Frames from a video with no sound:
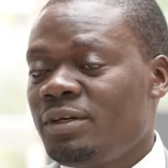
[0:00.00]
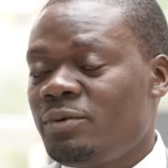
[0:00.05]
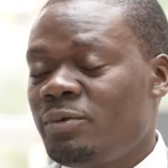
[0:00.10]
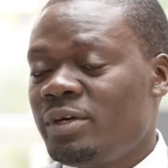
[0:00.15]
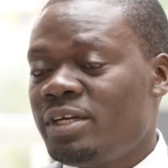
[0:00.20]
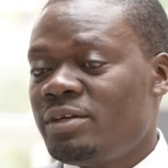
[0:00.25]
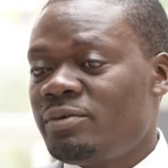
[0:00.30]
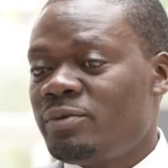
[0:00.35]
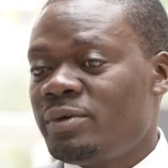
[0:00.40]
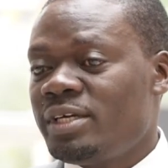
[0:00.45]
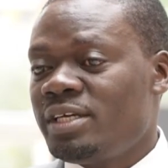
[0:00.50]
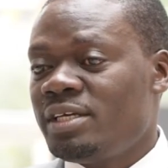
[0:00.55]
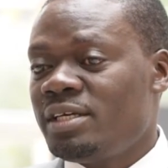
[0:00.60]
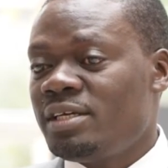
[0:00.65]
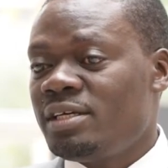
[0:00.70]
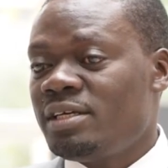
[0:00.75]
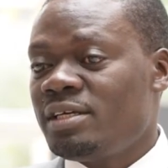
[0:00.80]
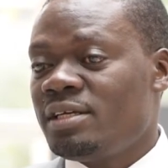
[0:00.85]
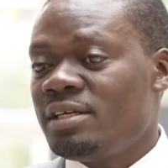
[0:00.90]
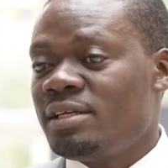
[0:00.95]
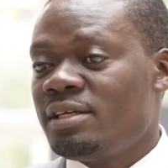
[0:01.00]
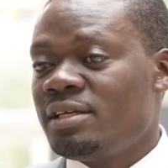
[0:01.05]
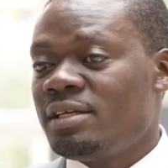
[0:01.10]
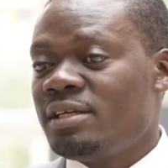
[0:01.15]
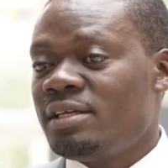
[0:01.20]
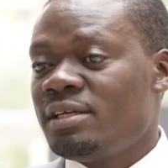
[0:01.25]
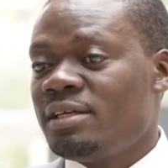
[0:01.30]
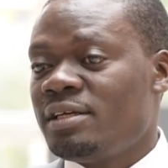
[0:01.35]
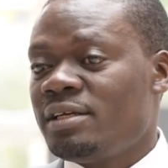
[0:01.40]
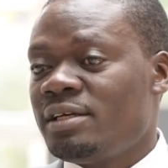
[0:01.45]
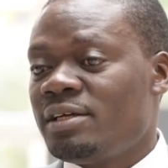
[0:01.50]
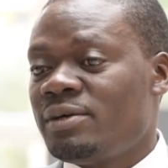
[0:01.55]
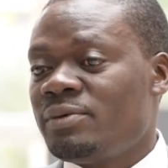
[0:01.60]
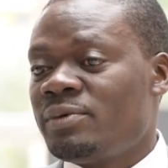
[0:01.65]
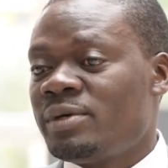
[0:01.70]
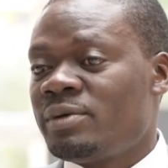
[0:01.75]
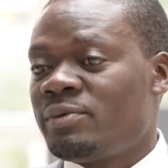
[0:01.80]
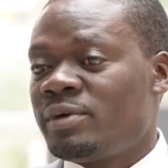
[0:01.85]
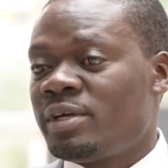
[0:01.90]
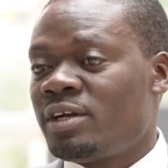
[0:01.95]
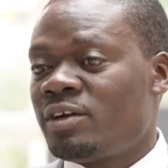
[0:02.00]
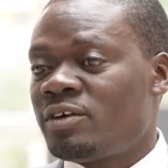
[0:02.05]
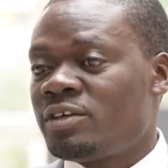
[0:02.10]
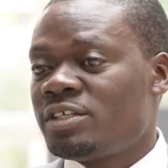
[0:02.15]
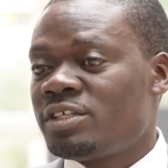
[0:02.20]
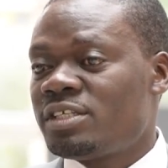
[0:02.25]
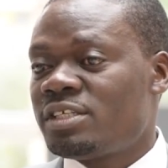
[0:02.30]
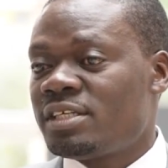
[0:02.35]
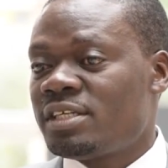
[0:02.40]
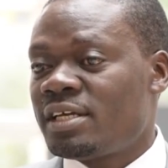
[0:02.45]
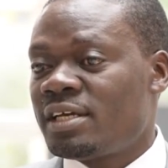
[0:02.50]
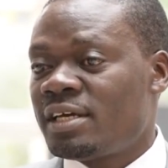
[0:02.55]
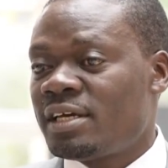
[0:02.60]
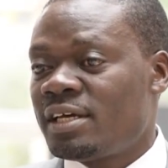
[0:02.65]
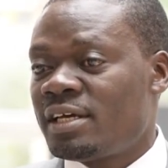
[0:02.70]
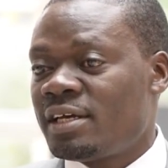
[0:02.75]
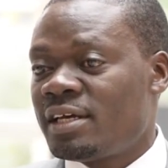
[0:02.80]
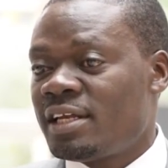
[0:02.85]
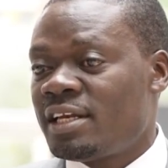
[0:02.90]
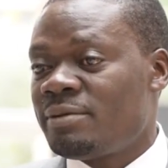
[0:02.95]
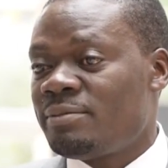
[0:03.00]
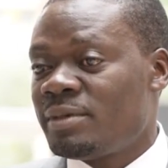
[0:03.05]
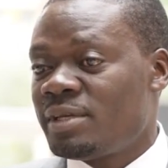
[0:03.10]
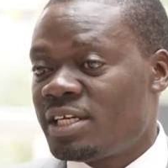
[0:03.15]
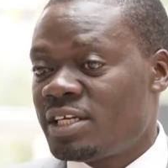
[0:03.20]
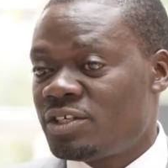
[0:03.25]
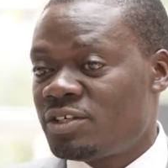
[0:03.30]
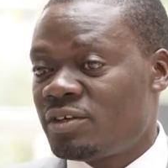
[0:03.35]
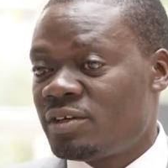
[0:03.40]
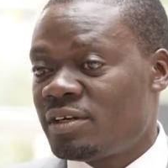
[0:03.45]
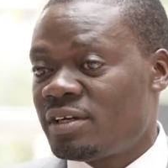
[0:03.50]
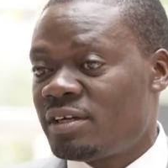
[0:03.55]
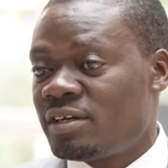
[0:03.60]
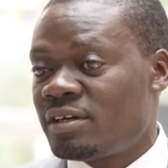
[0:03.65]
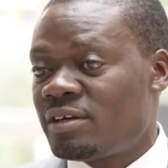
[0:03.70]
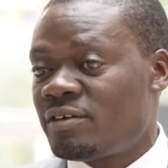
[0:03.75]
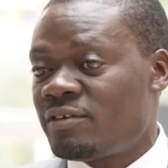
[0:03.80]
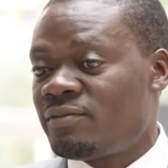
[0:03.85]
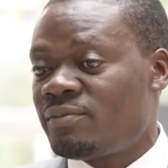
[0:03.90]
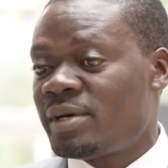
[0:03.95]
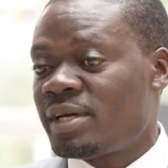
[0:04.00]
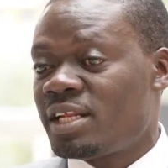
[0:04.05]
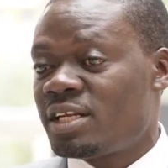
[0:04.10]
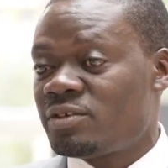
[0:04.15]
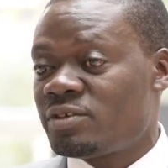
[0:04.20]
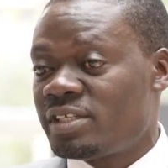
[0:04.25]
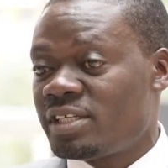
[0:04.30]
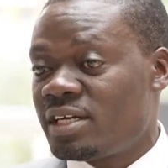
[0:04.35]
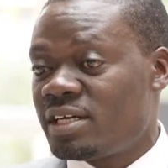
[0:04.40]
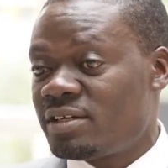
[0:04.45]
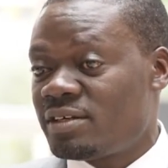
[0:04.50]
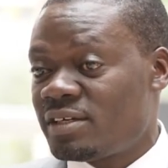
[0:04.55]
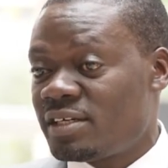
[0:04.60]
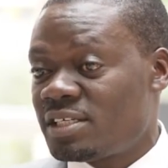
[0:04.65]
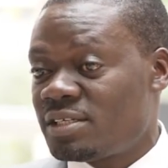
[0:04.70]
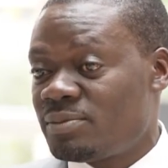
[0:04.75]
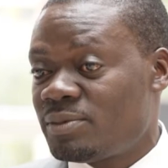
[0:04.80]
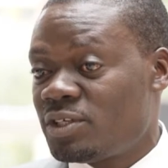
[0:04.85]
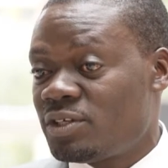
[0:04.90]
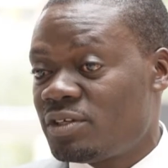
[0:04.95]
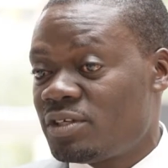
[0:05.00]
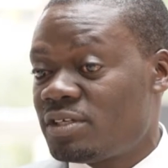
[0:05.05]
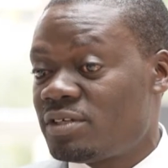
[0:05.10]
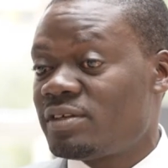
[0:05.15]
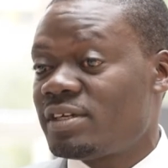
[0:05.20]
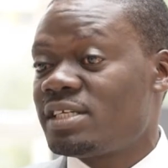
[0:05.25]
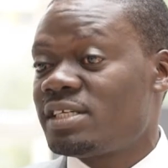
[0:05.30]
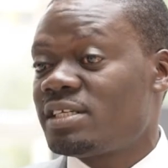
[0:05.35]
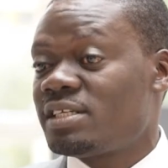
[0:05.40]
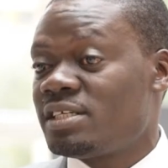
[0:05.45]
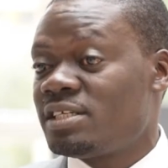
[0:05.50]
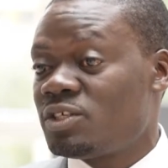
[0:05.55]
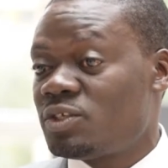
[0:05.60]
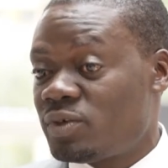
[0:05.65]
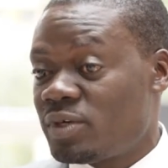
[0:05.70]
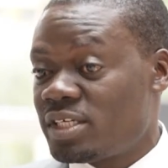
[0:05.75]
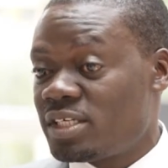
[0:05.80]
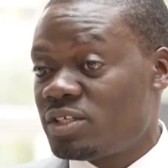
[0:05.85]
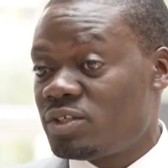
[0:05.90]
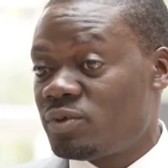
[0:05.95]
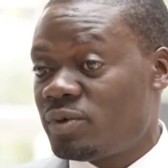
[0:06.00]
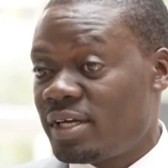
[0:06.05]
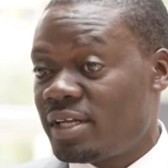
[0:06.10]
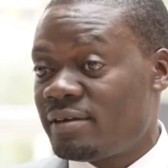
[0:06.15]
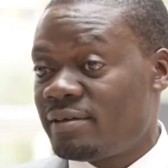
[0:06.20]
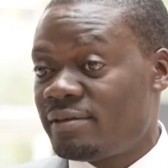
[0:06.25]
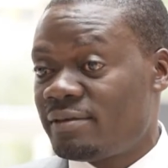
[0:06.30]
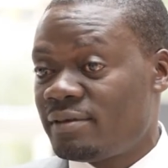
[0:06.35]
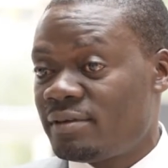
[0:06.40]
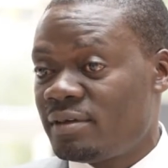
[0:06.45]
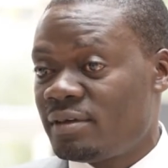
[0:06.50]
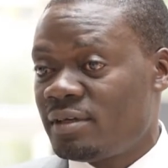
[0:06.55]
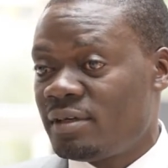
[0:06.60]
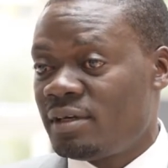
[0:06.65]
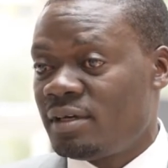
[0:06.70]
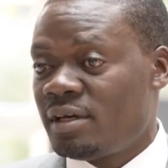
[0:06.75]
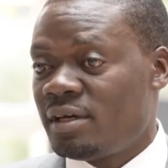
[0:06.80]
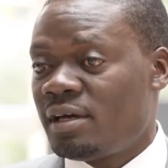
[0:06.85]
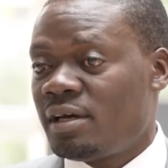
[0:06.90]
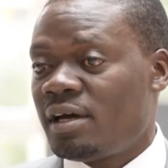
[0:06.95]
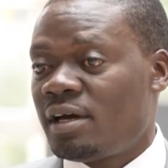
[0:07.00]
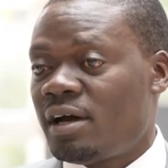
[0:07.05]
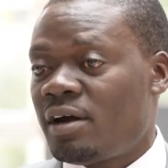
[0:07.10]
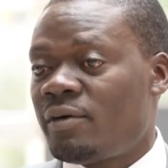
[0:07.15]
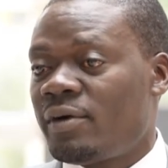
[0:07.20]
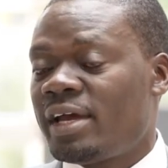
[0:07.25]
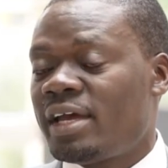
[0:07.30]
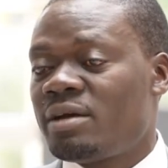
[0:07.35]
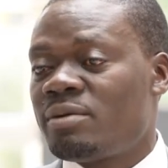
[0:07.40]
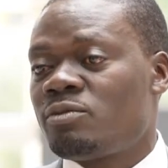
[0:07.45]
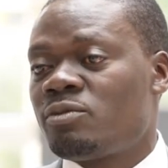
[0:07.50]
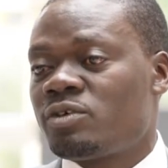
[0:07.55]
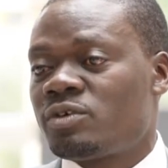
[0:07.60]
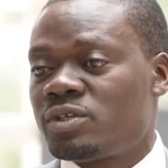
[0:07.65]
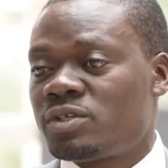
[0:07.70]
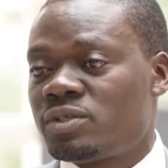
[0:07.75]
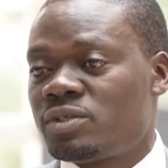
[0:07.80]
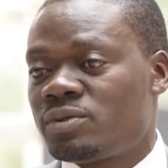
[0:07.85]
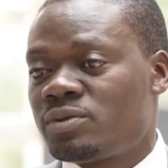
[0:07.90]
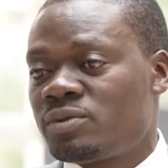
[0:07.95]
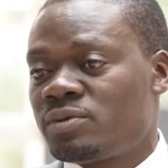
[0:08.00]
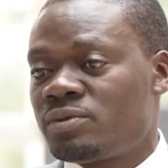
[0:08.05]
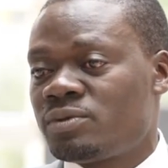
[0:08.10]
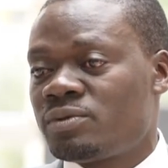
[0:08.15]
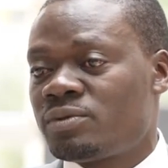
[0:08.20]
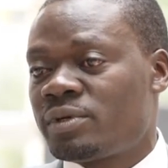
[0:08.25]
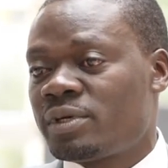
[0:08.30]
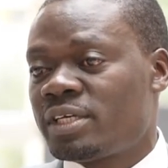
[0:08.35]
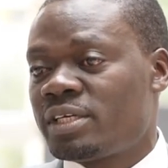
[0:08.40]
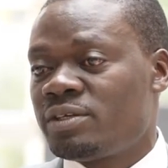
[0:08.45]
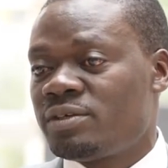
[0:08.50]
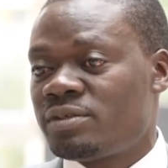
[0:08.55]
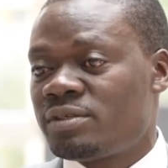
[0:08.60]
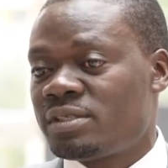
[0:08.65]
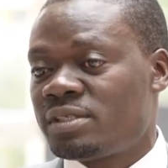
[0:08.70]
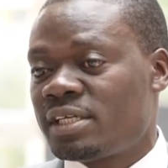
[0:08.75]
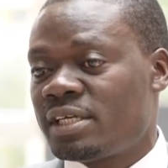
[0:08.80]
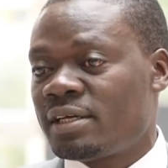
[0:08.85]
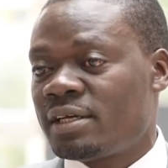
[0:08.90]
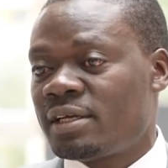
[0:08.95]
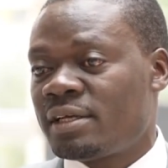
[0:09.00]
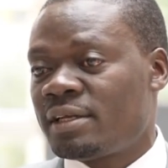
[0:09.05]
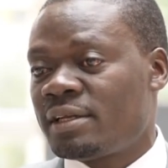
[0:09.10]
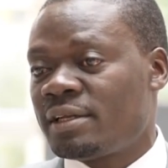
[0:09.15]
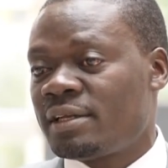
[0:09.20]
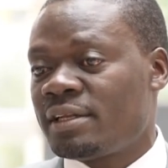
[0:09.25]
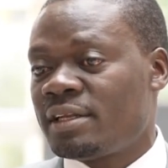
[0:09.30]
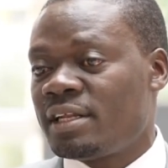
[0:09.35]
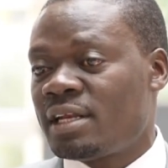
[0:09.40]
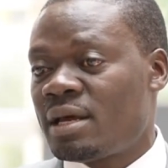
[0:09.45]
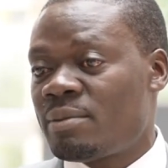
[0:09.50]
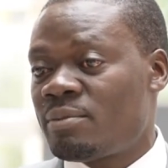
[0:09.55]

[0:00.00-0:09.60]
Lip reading: When we launched the elimination of mother to child transmission strategy in 2012, our aim was to reduce the